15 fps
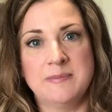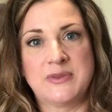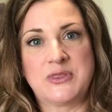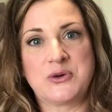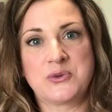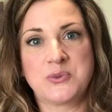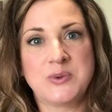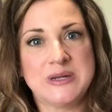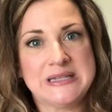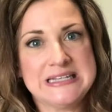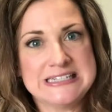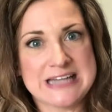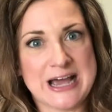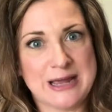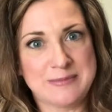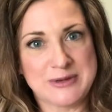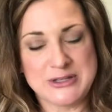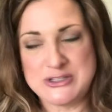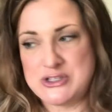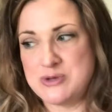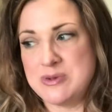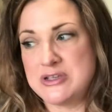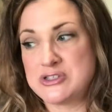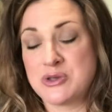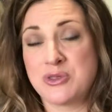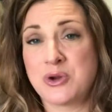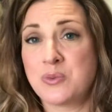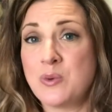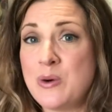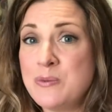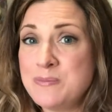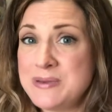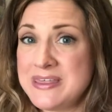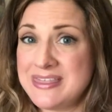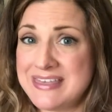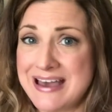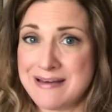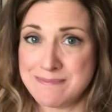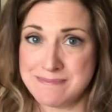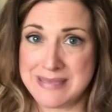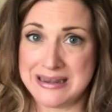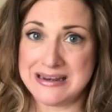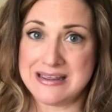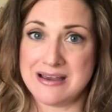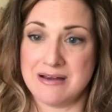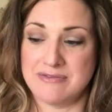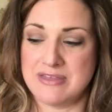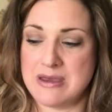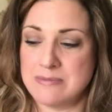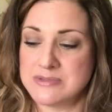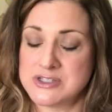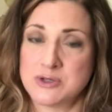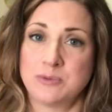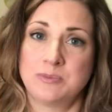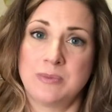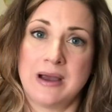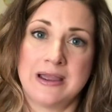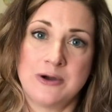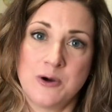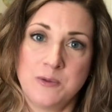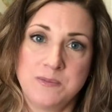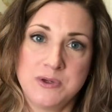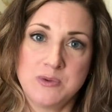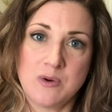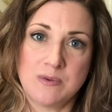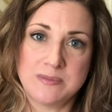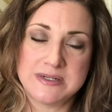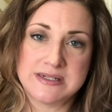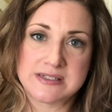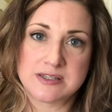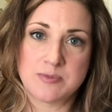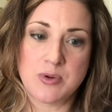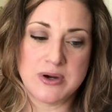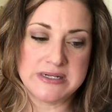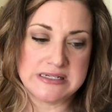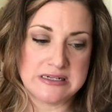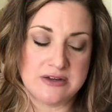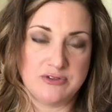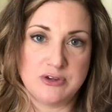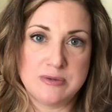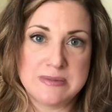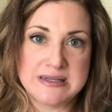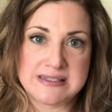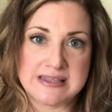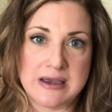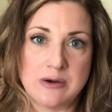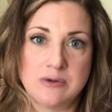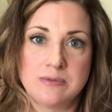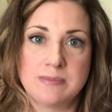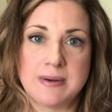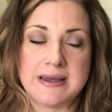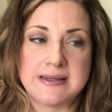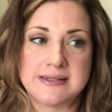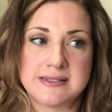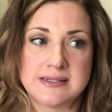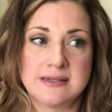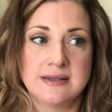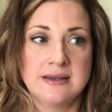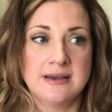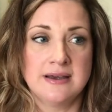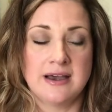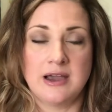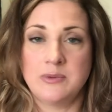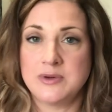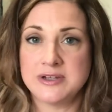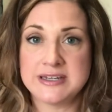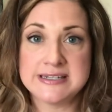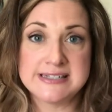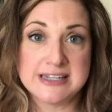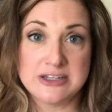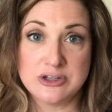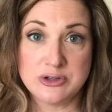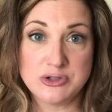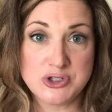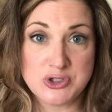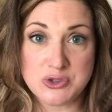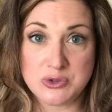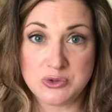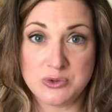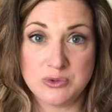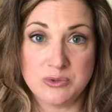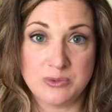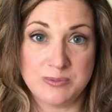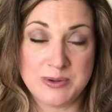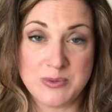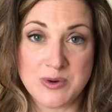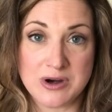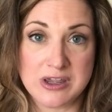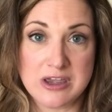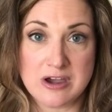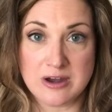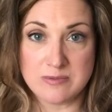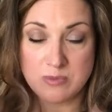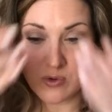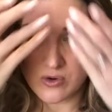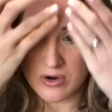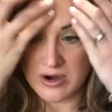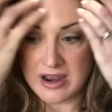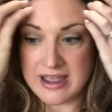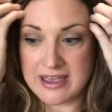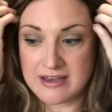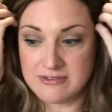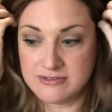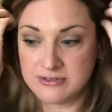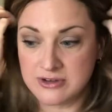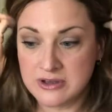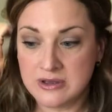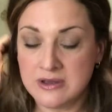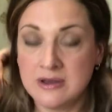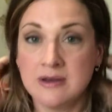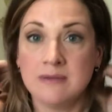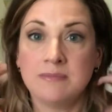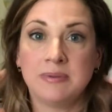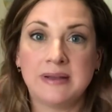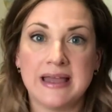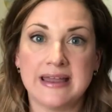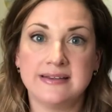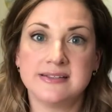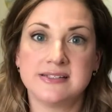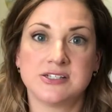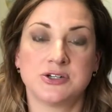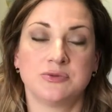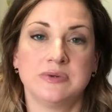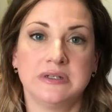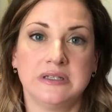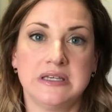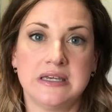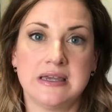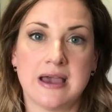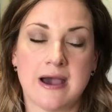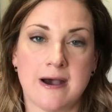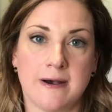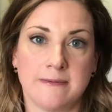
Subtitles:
but they're really time consuming. So there won't be that many of them. So I hope you won't be disappointed if you miss out, but I will continue to be working on more. I have plans to really